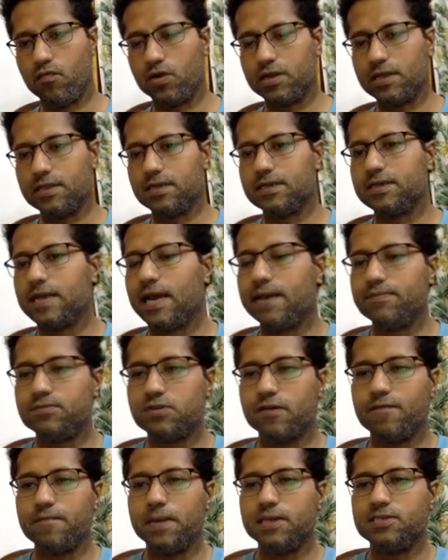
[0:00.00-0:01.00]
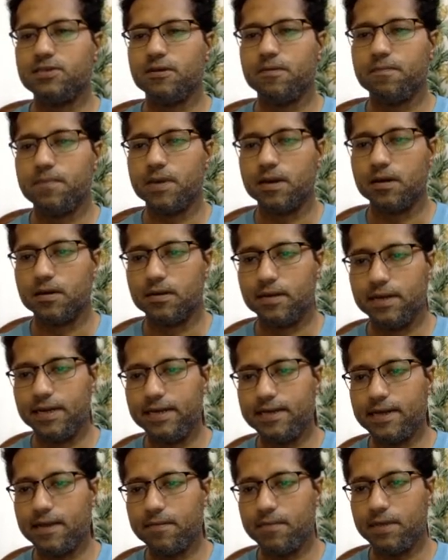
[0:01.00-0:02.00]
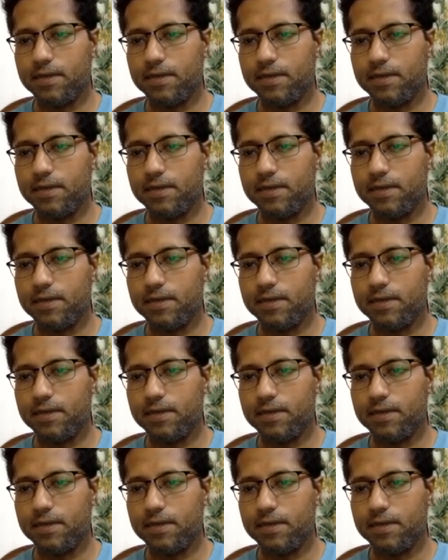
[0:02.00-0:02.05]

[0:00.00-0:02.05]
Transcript: the types of matching pair? It can be